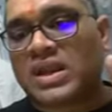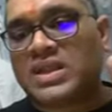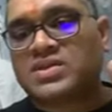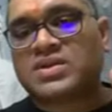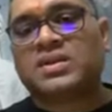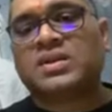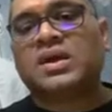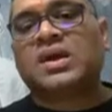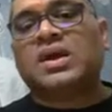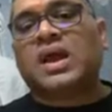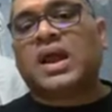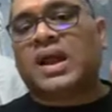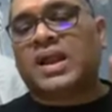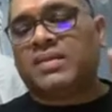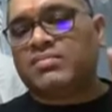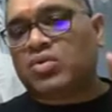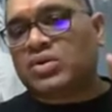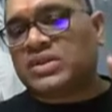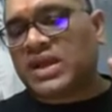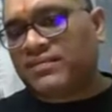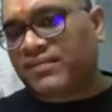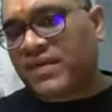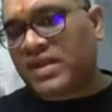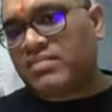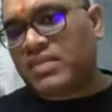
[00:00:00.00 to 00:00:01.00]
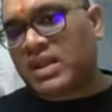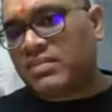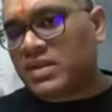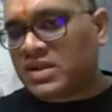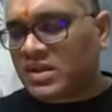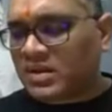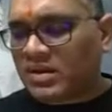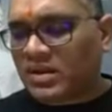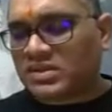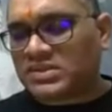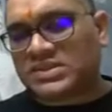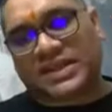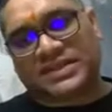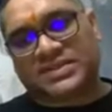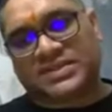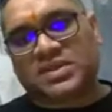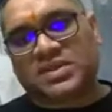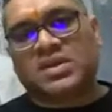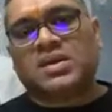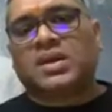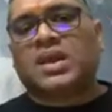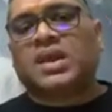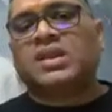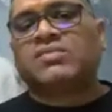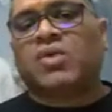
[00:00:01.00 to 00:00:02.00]
and more than 5 millimeter size.
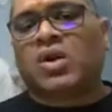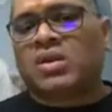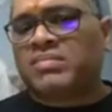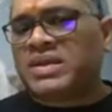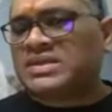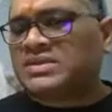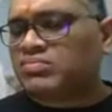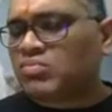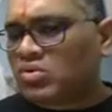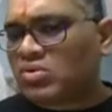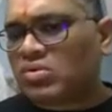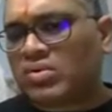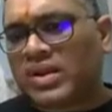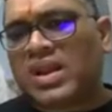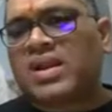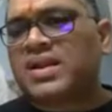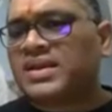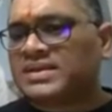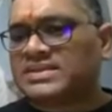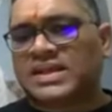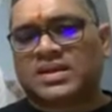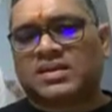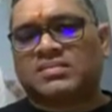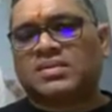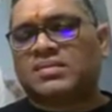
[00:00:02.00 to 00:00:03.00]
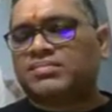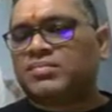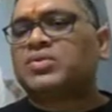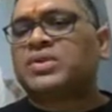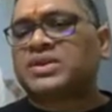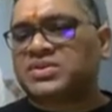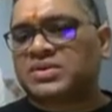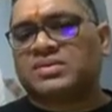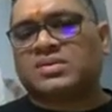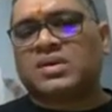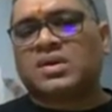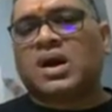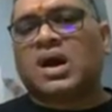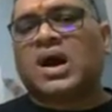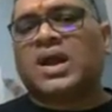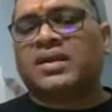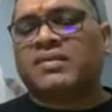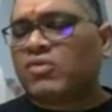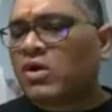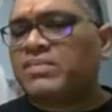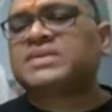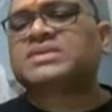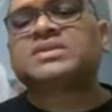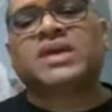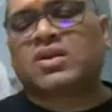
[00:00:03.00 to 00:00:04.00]
Involved means monoclonality is there, mutation. Uninvolved means
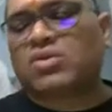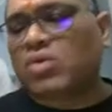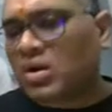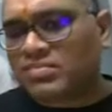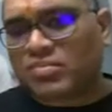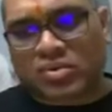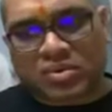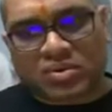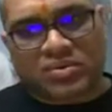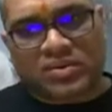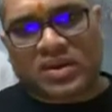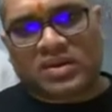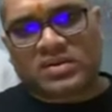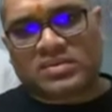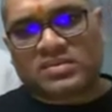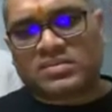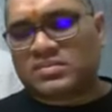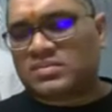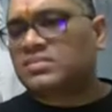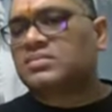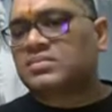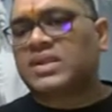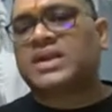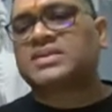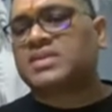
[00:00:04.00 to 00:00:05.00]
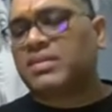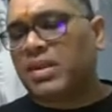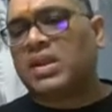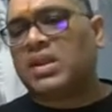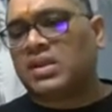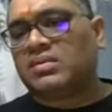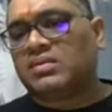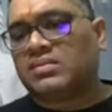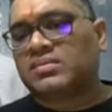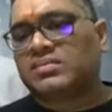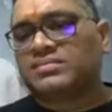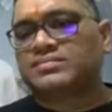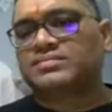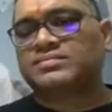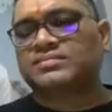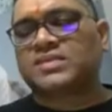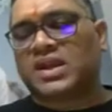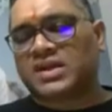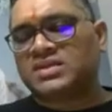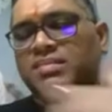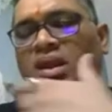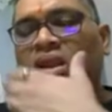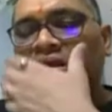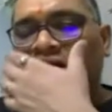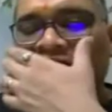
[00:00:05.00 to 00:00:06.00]
they are not monoclonal. That is the meaning.
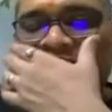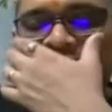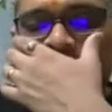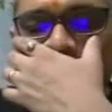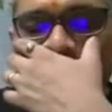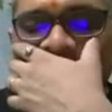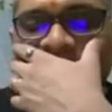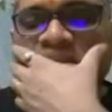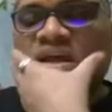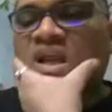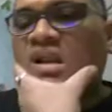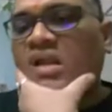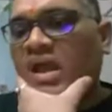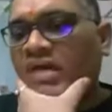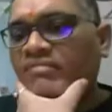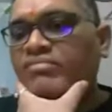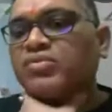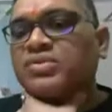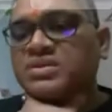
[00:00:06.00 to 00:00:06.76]
Involved means they will have mutation.